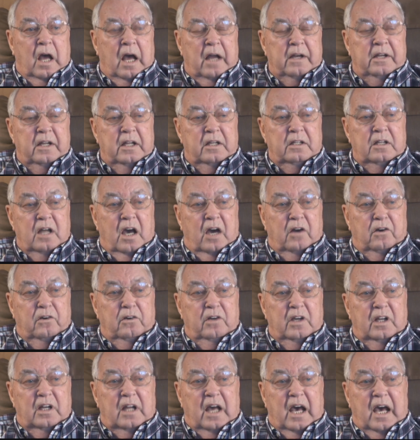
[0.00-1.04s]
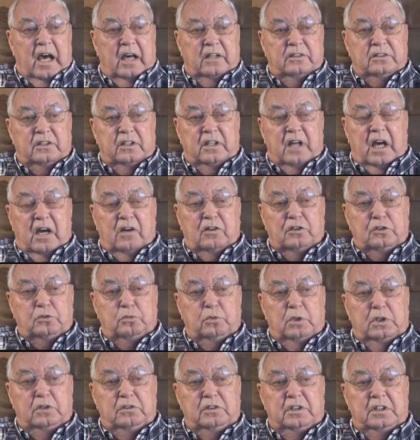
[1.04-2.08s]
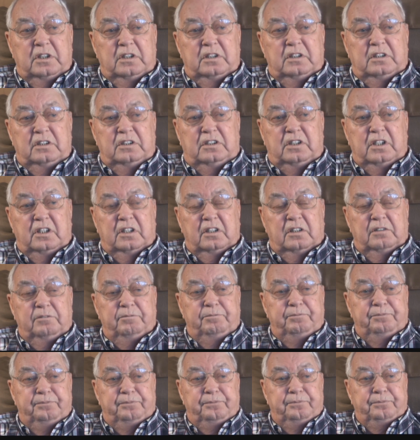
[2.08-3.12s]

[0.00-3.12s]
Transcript: I did not realize that I was wounded until